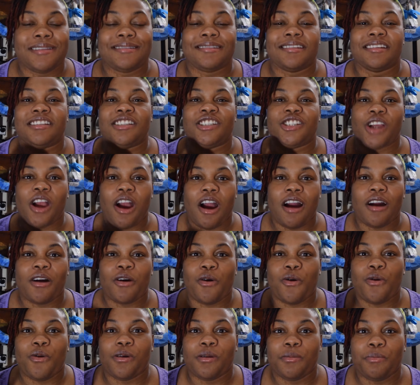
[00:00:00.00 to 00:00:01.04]
the
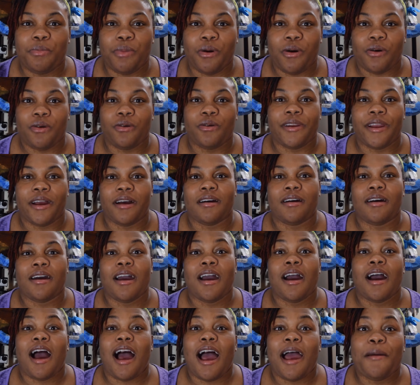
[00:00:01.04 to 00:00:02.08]
charcoal powder.
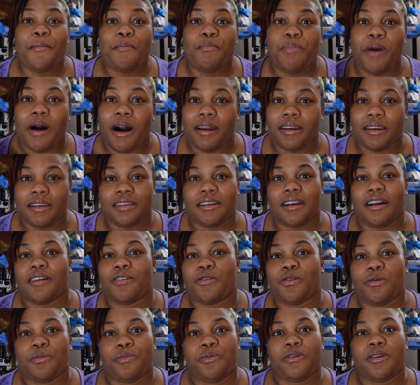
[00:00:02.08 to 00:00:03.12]
I bought the
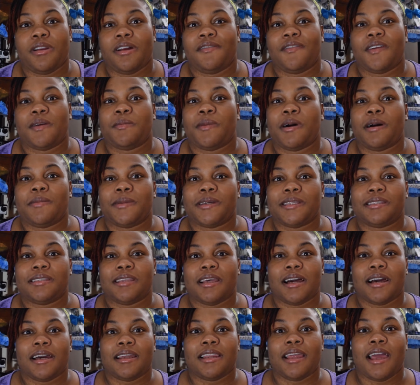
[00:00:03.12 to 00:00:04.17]
charcoal powder from
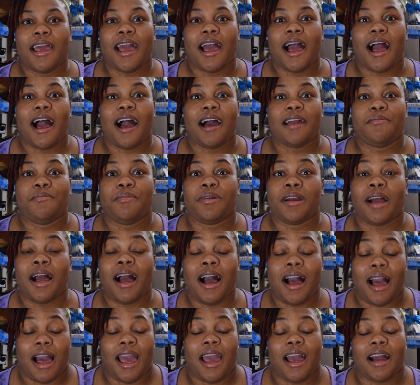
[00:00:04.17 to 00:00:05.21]
Amazon and
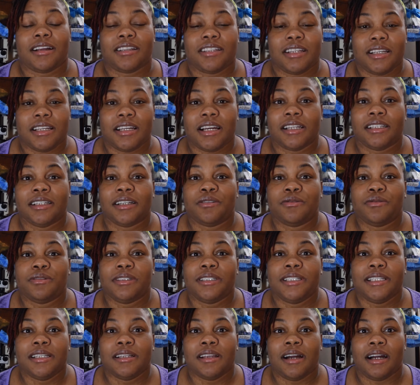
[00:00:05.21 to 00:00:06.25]
I actually got a good
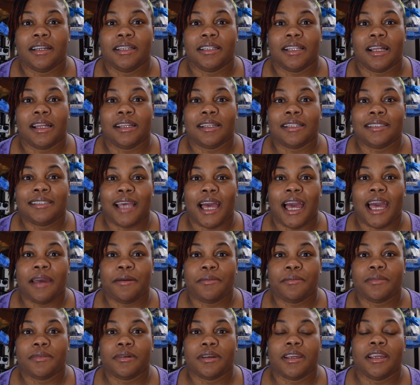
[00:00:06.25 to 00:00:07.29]
deal on it at the
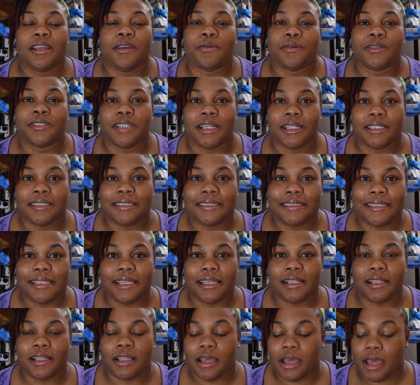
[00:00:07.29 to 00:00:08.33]
time. It was on
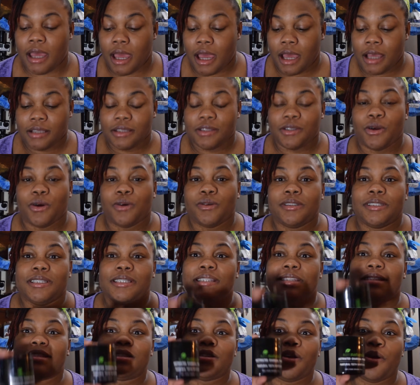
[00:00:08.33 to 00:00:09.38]
sale. So
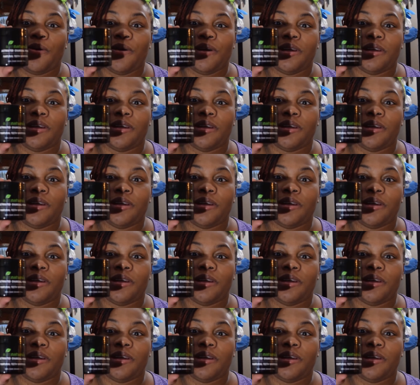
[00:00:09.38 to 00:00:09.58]
this is how it